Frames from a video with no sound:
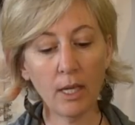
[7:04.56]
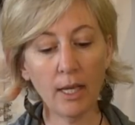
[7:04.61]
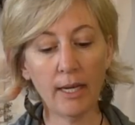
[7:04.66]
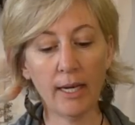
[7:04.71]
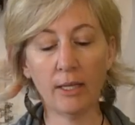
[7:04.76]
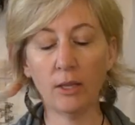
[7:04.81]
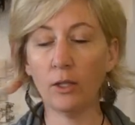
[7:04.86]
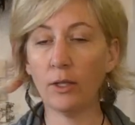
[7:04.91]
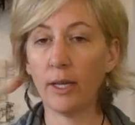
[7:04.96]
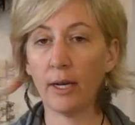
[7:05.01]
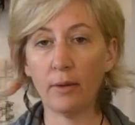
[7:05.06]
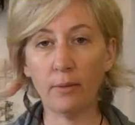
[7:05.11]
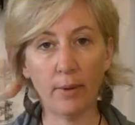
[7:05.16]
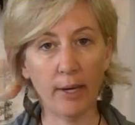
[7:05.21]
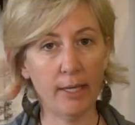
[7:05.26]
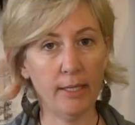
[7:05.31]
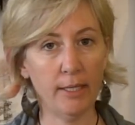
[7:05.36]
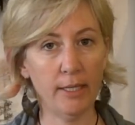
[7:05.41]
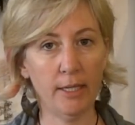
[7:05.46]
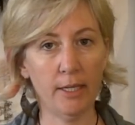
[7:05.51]
and I look at a
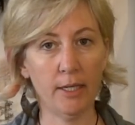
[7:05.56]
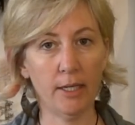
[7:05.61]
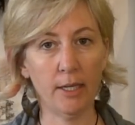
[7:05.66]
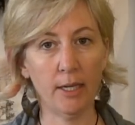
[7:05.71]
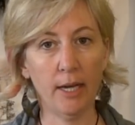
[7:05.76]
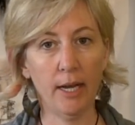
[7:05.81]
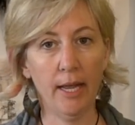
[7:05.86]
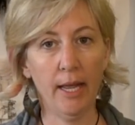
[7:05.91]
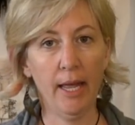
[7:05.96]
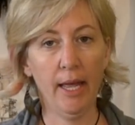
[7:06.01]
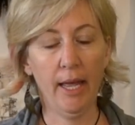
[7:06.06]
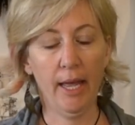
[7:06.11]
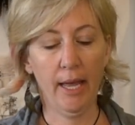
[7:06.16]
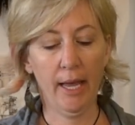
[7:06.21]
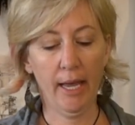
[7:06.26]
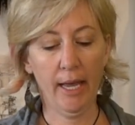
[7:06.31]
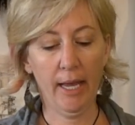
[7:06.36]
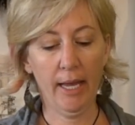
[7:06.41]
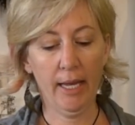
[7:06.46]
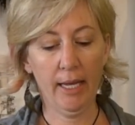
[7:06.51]
reindeer
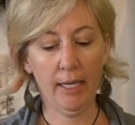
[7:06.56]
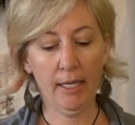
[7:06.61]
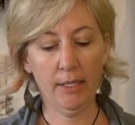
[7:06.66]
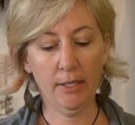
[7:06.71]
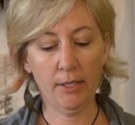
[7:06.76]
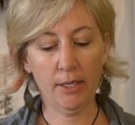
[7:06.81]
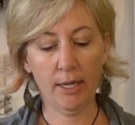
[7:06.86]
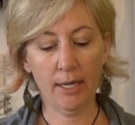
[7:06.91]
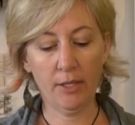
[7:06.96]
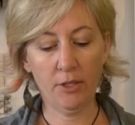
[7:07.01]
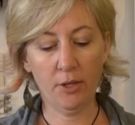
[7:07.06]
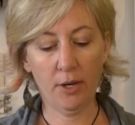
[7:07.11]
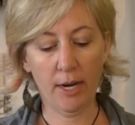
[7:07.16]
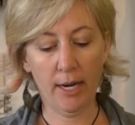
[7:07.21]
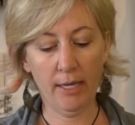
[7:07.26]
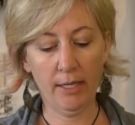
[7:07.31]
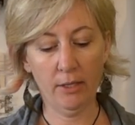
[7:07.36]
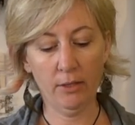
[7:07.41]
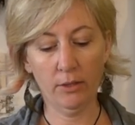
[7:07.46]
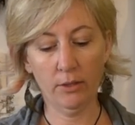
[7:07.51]
and I
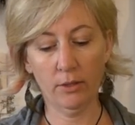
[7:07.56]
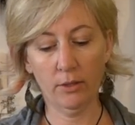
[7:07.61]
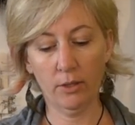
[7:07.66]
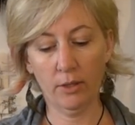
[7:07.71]
try to